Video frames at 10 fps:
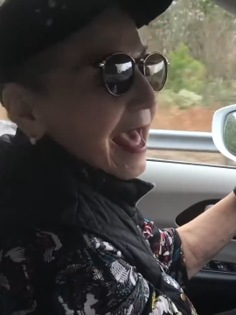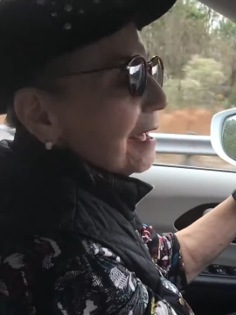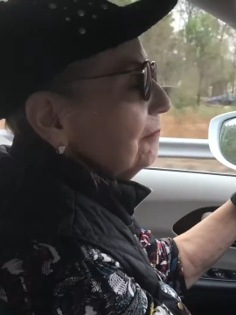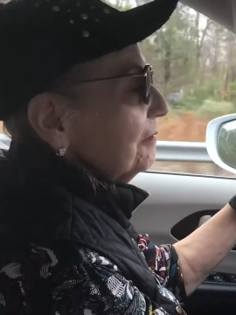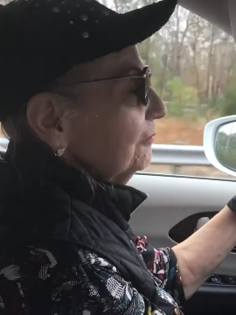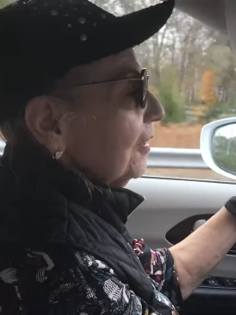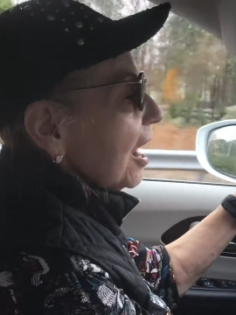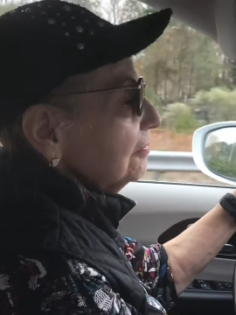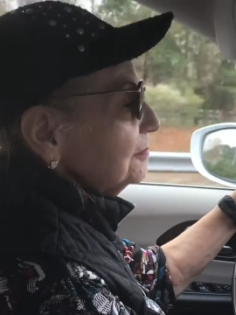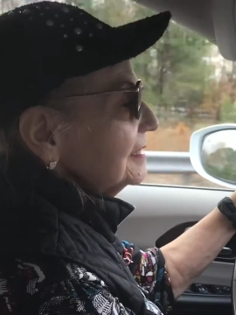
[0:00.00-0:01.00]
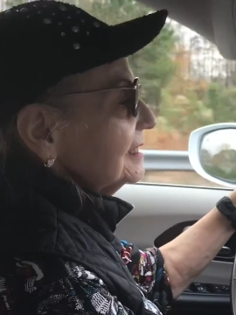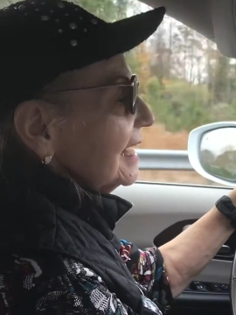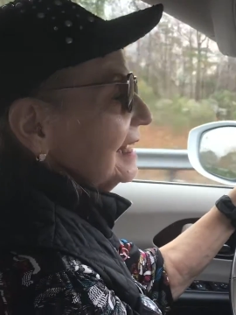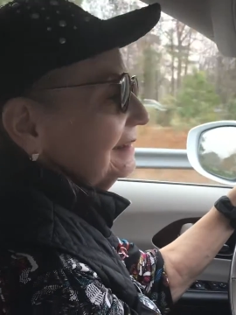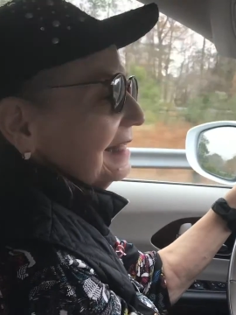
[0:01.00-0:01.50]
Happy Vlogmas
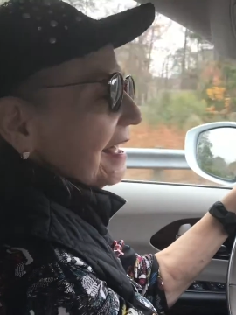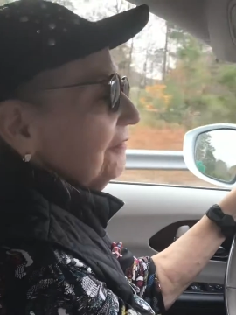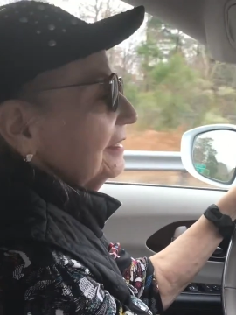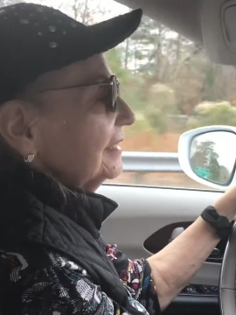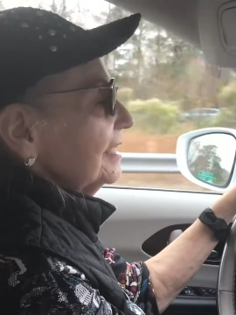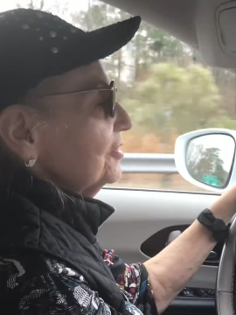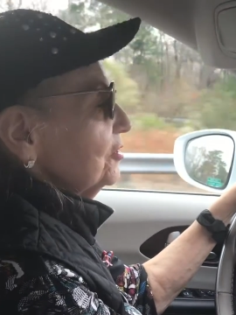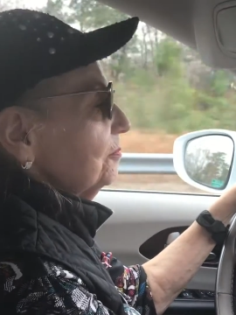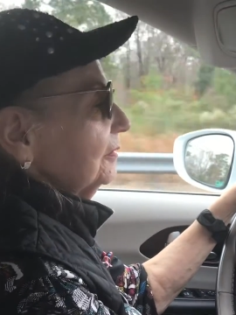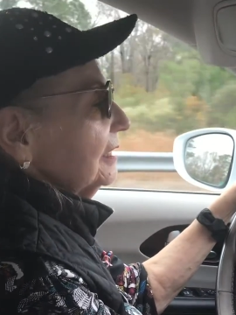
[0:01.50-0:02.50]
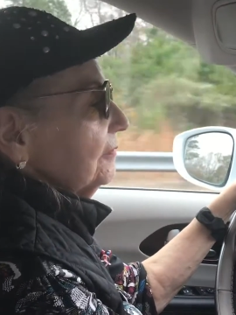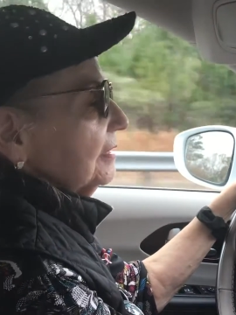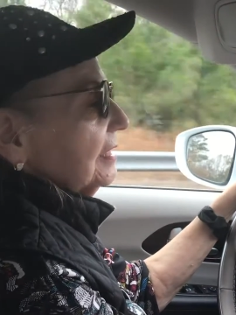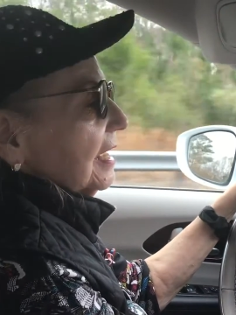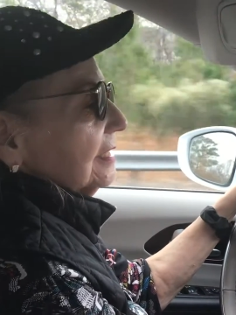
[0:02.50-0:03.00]
Day 11. Can you believe
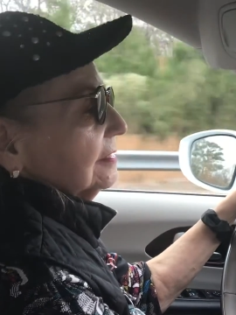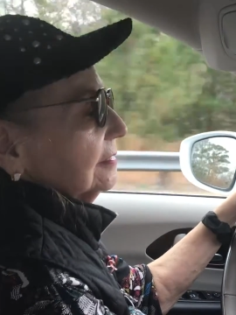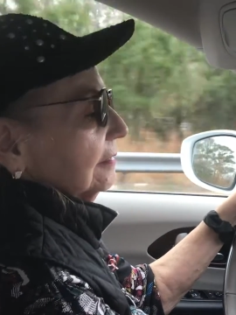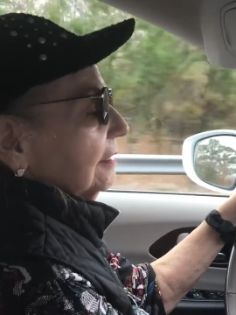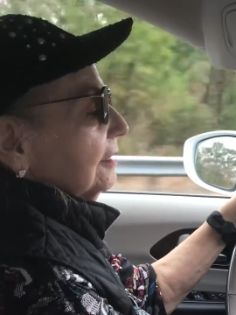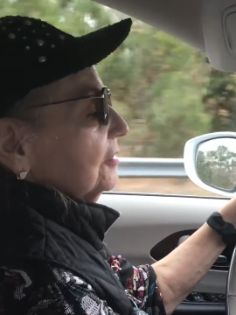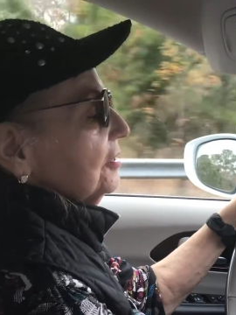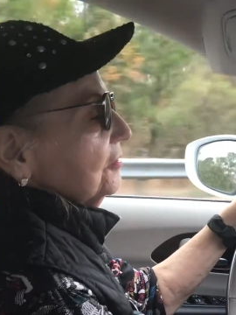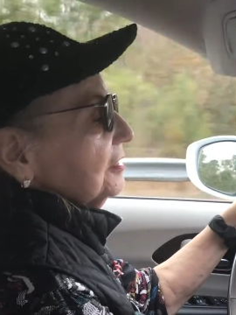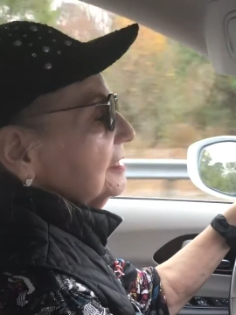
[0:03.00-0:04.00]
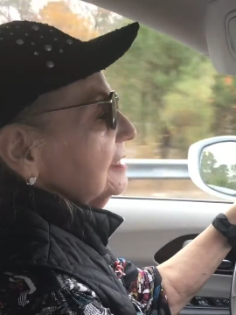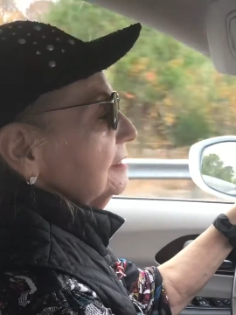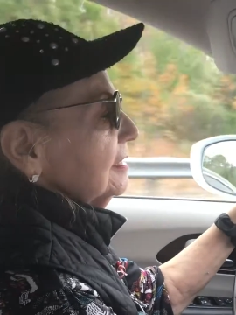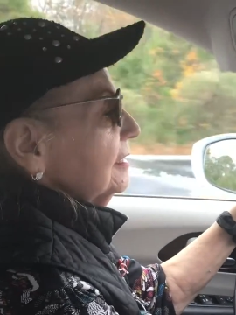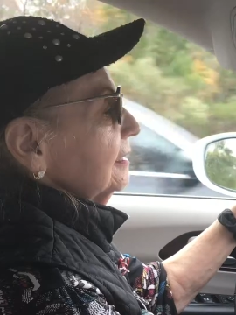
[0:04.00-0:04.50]
it? Yes. You hear the
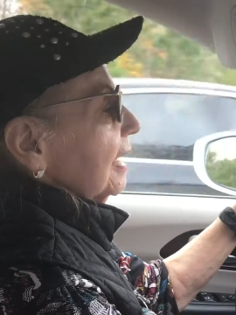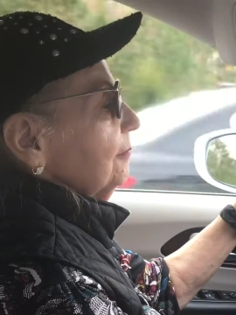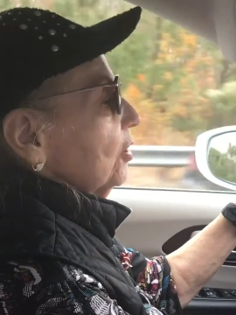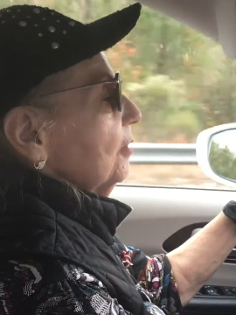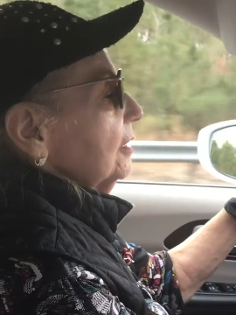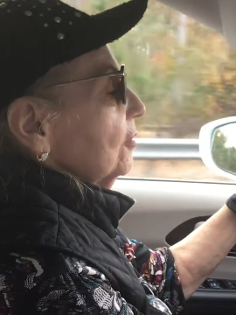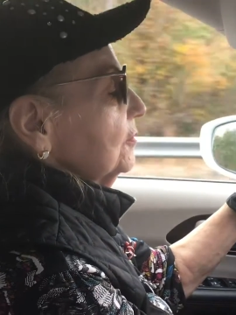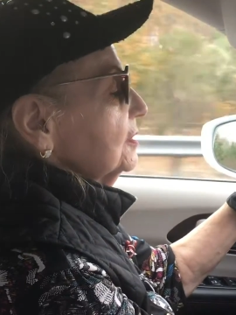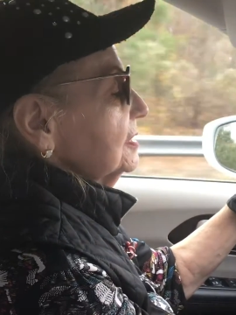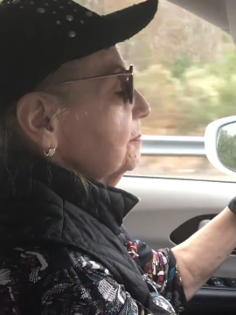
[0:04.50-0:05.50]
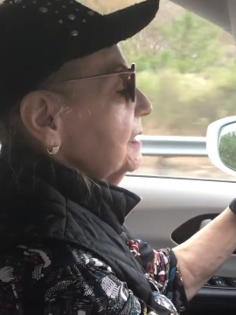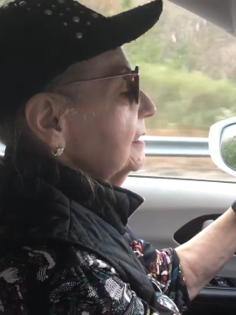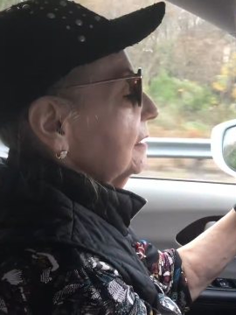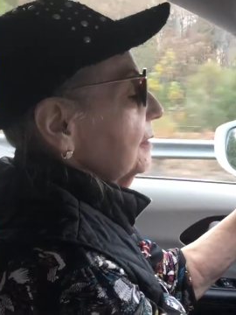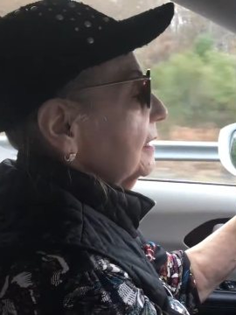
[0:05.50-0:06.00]
ding ding. I'm going over the speed
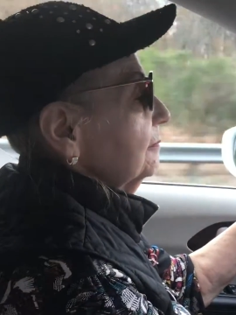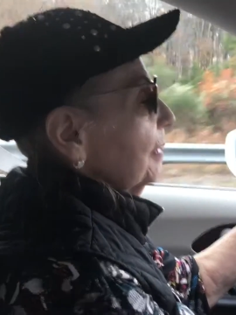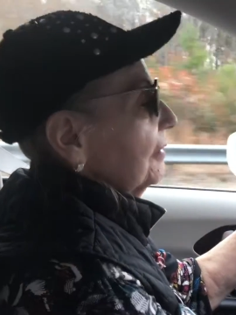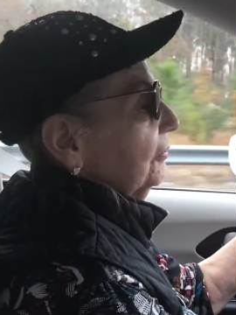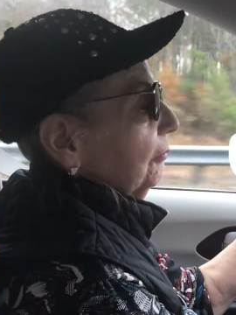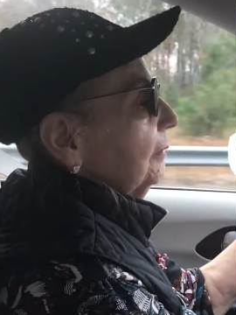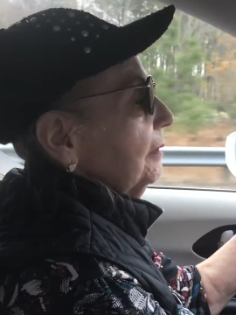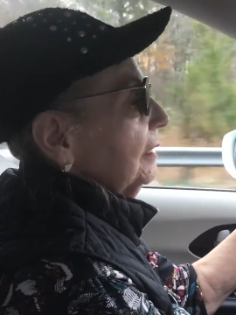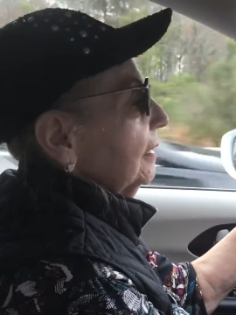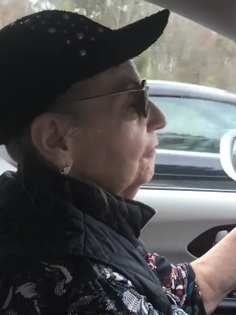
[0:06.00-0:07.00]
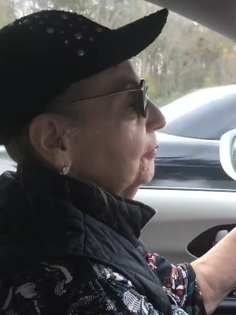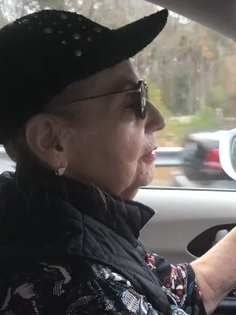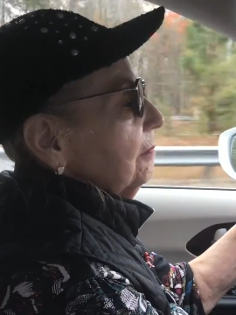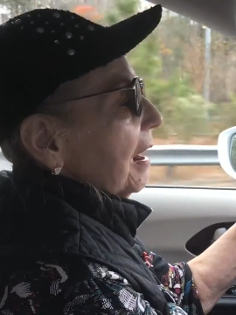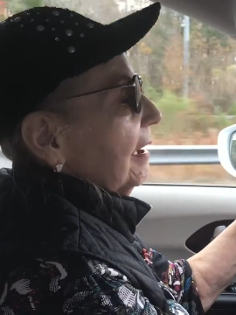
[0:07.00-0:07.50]
limit by three minutes,
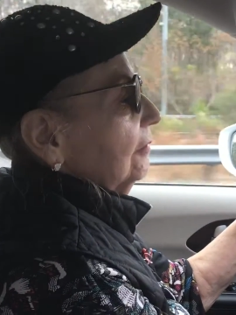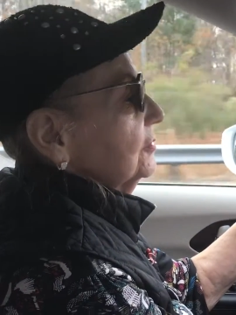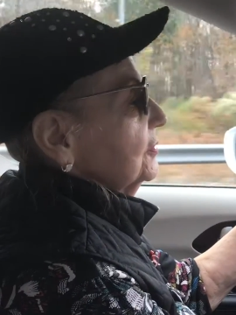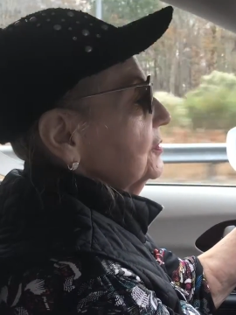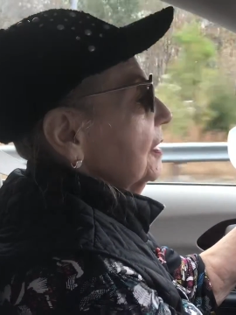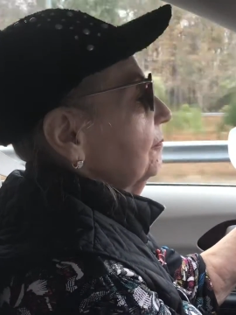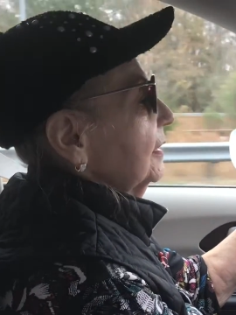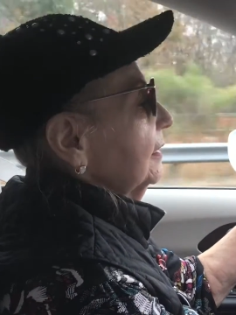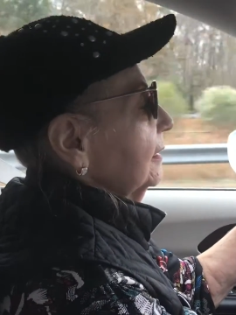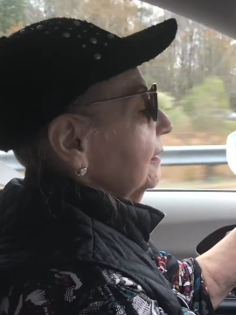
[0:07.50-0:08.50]
three miles or something.